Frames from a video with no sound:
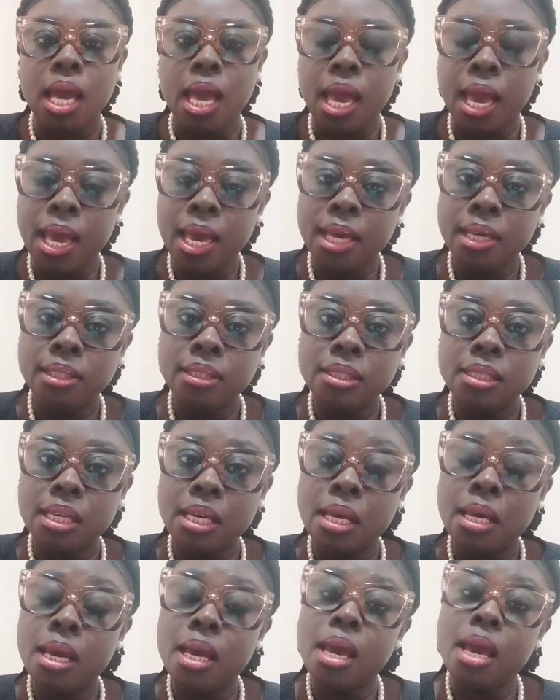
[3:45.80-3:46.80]
and
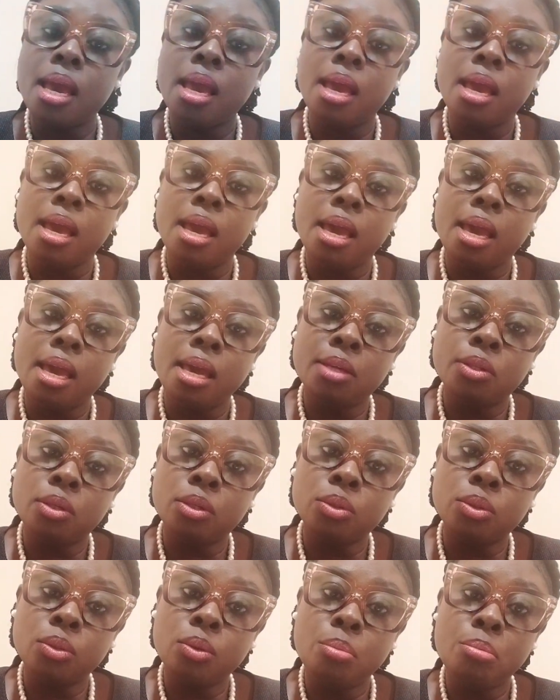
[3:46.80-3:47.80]
it
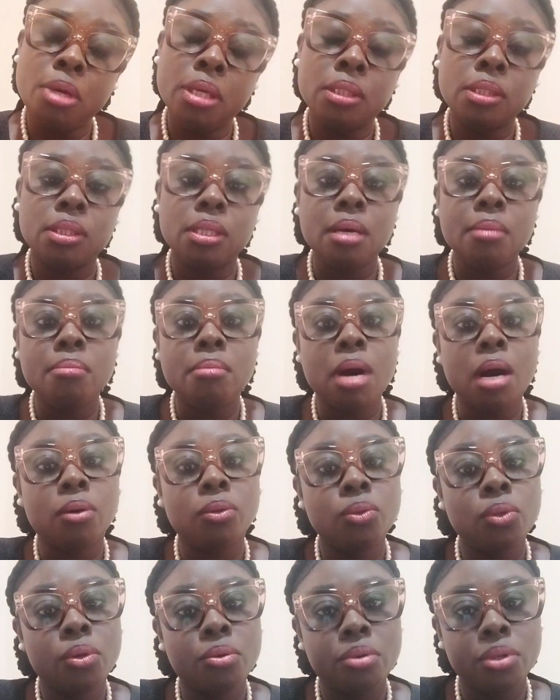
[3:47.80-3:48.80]
also makes them
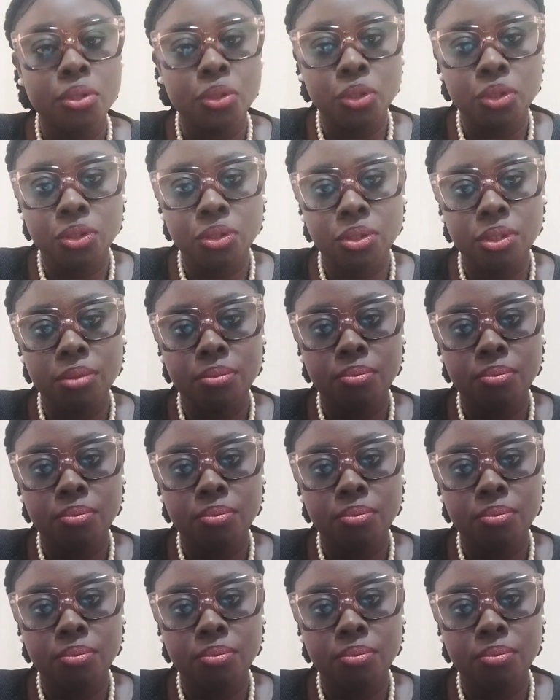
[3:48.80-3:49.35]
malnourished.